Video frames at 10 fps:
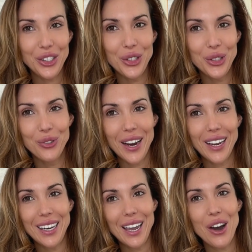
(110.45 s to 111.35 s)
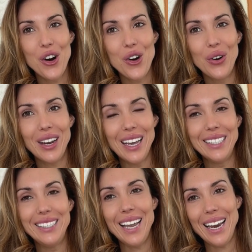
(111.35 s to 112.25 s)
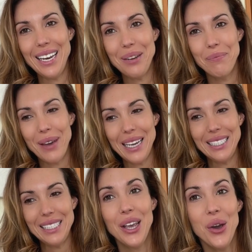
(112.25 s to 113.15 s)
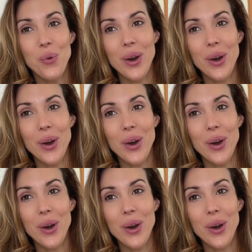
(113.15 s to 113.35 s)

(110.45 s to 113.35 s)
do regularly on a daily basis.